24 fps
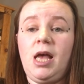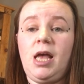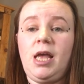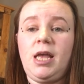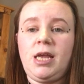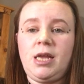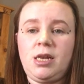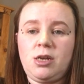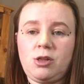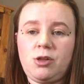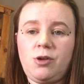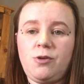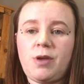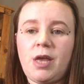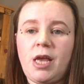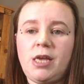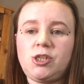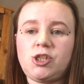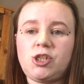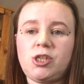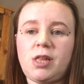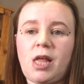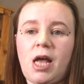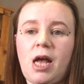in a
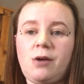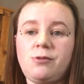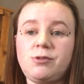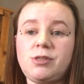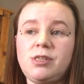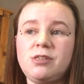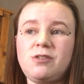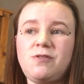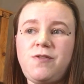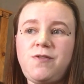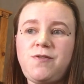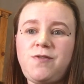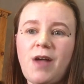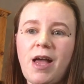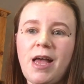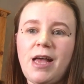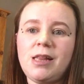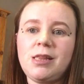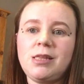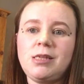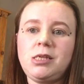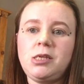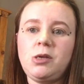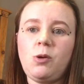location of the house that's
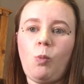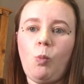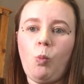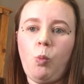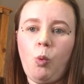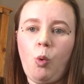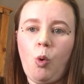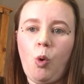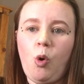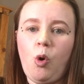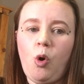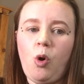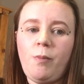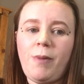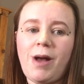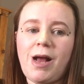fairly warm,